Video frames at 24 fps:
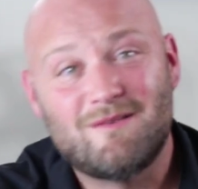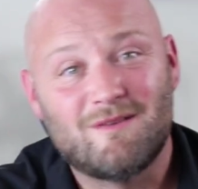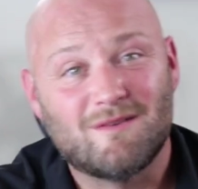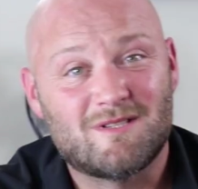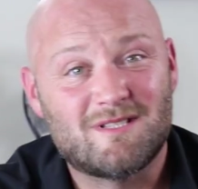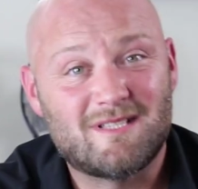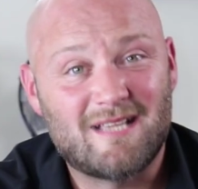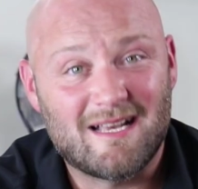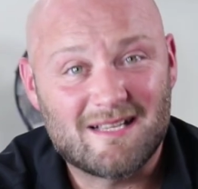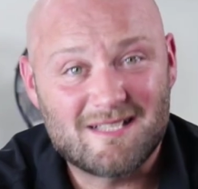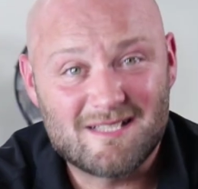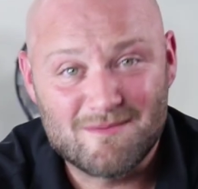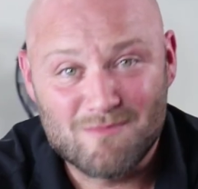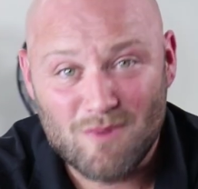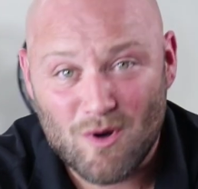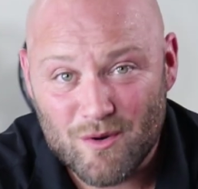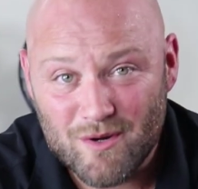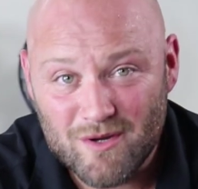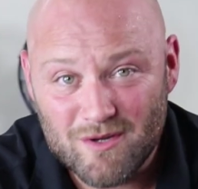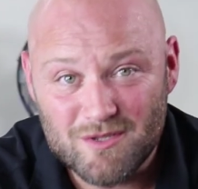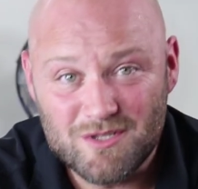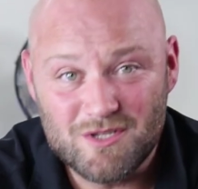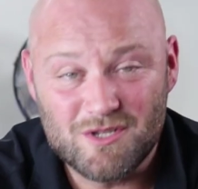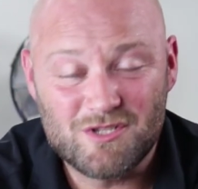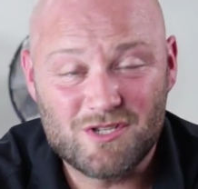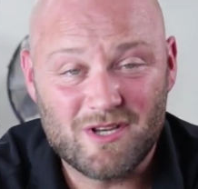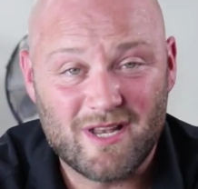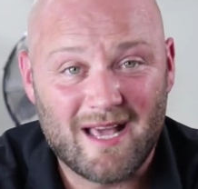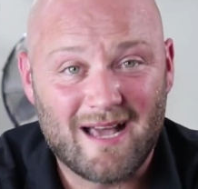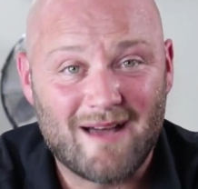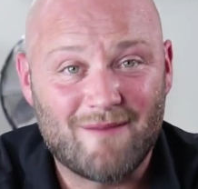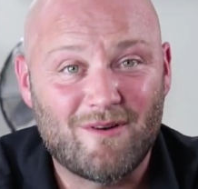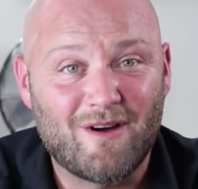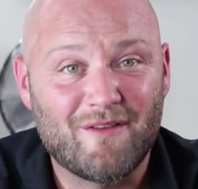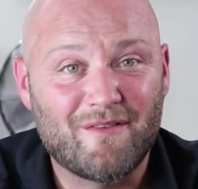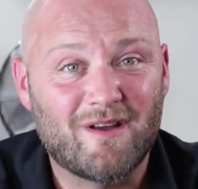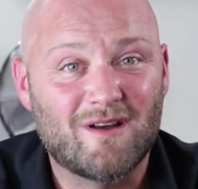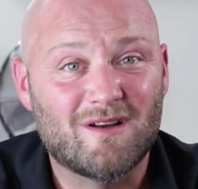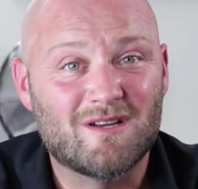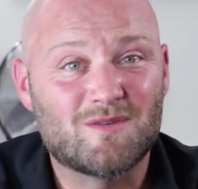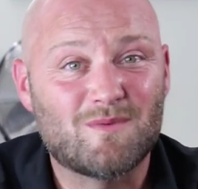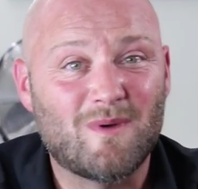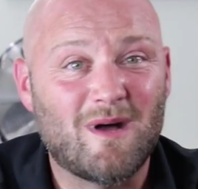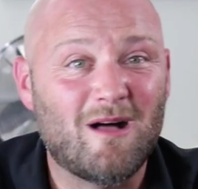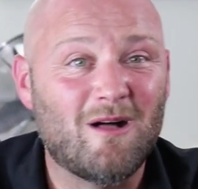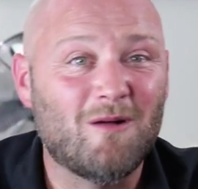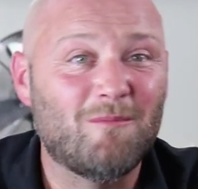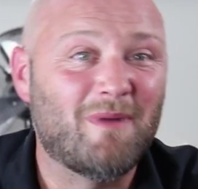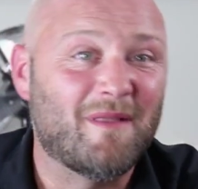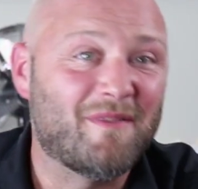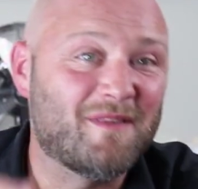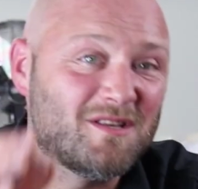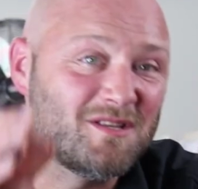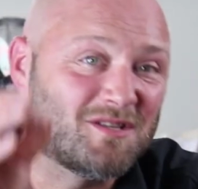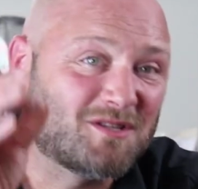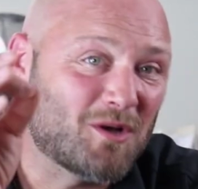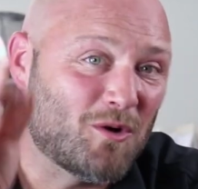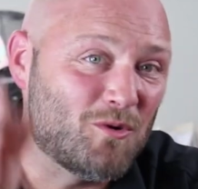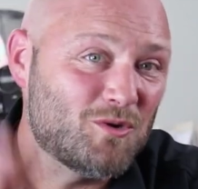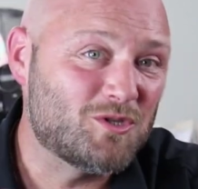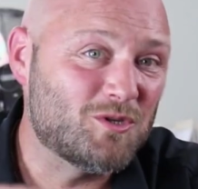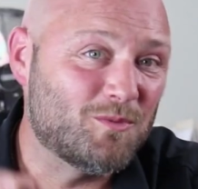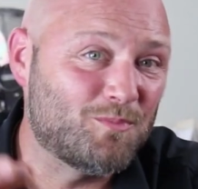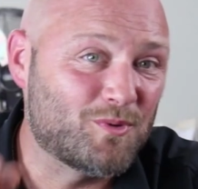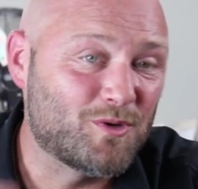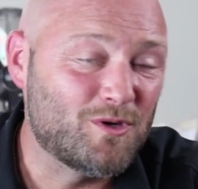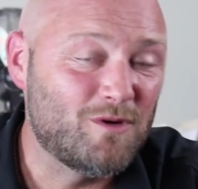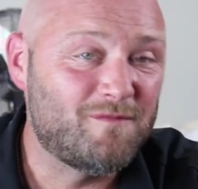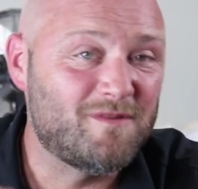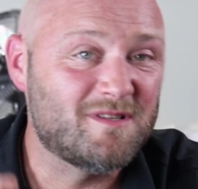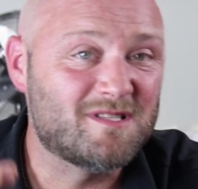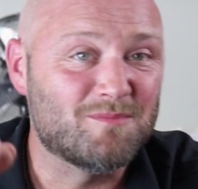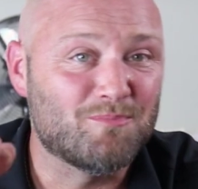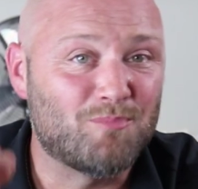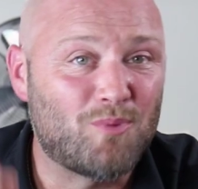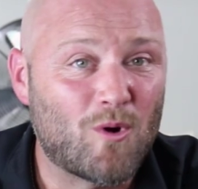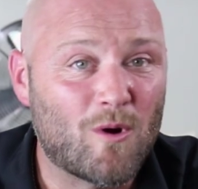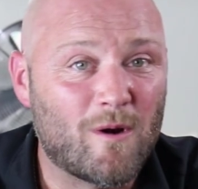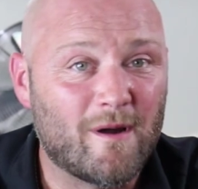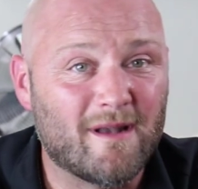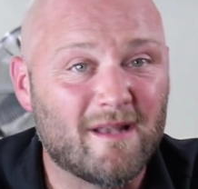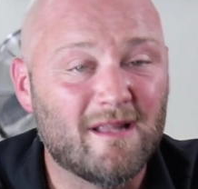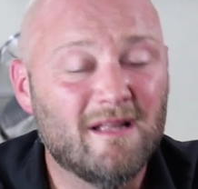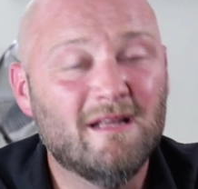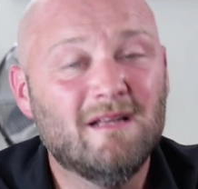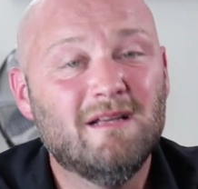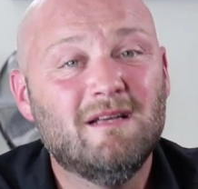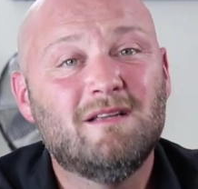There's testimonials you should have on there as well, but the social proof is important